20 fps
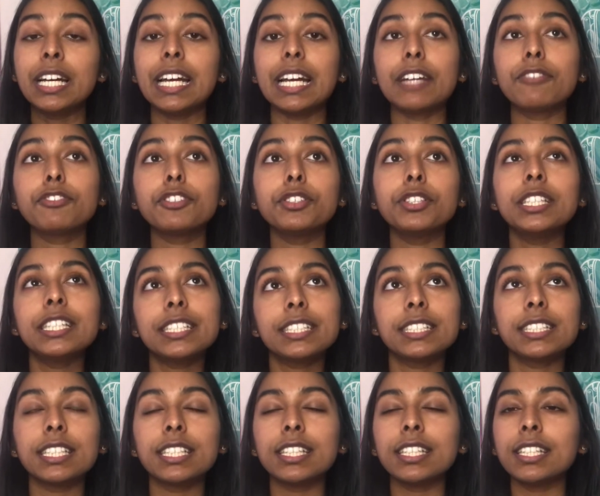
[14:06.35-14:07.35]
If you need
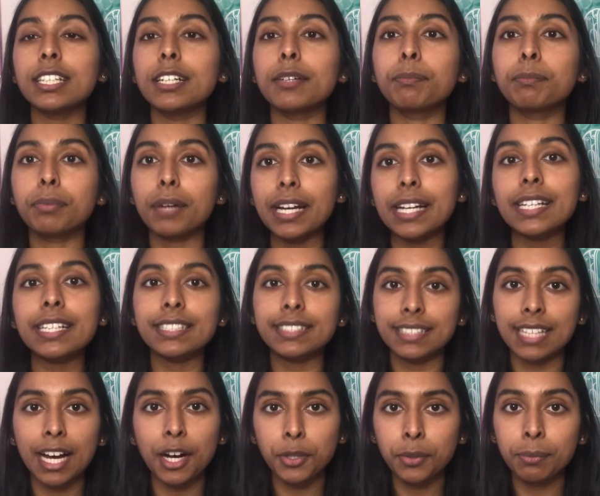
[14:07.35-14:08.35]
to break it
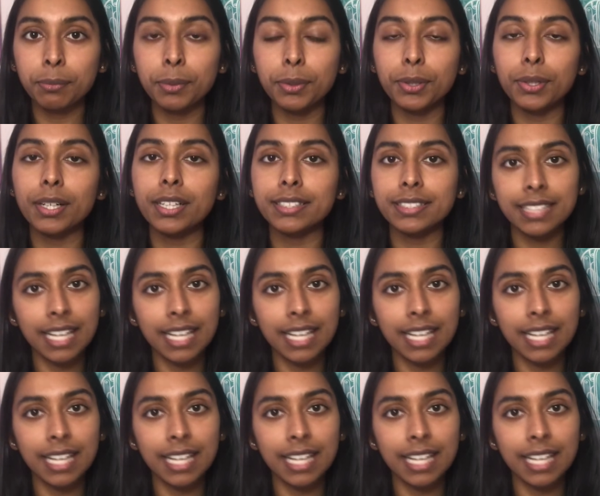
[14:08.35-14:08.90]
down more and